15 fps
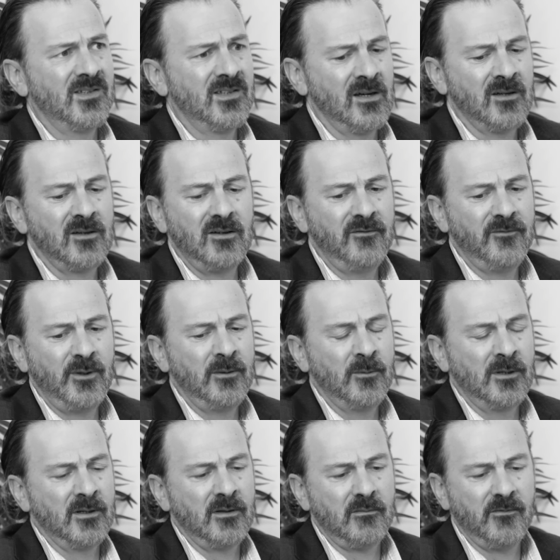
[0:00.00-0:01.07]
So if we
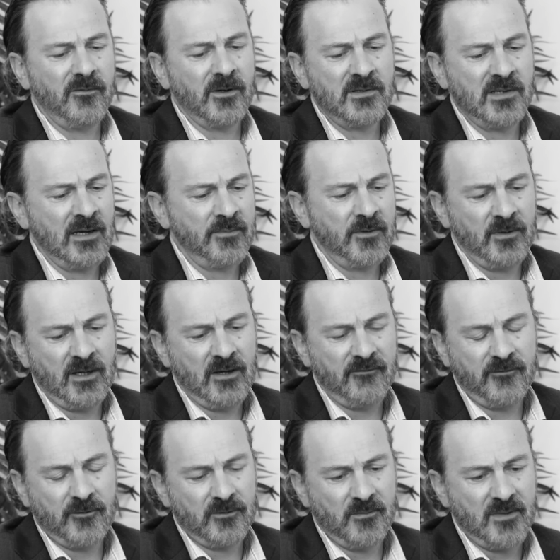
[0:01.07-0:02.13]
were, for example, to
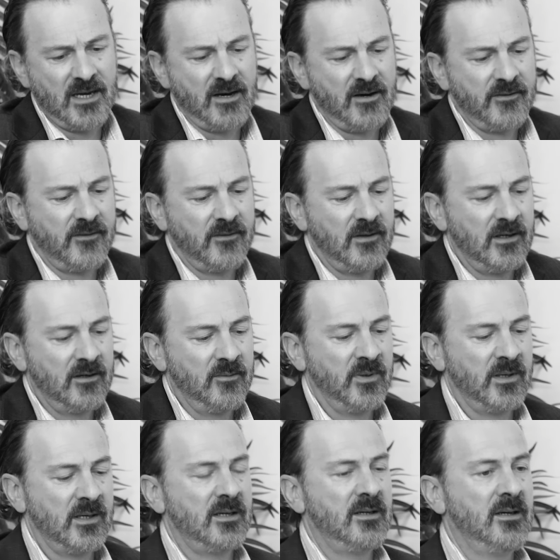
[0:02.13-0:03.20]
get foot and mouth, it'd
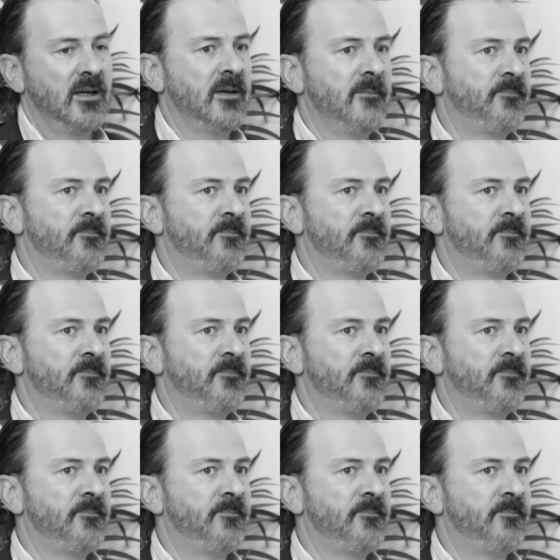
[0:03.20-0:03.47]
be